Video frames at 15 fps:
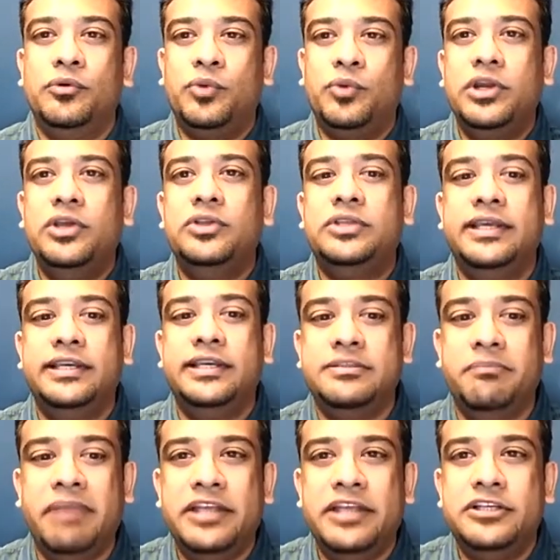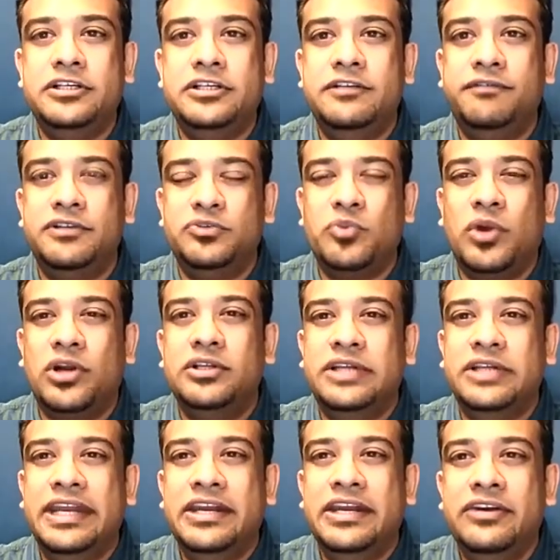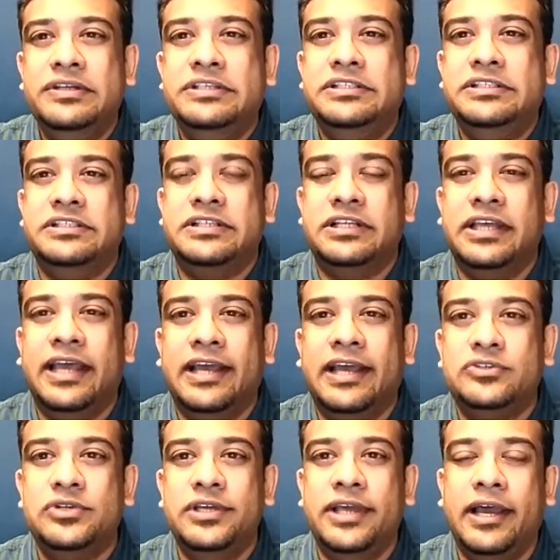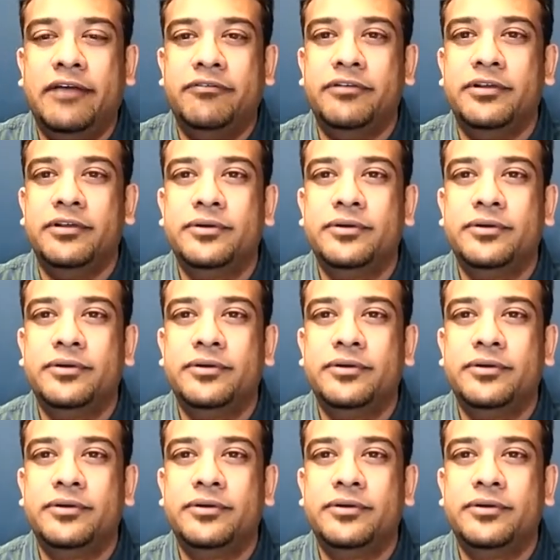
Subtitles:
What do you think is a major difference? What are the hindrances that they actually have?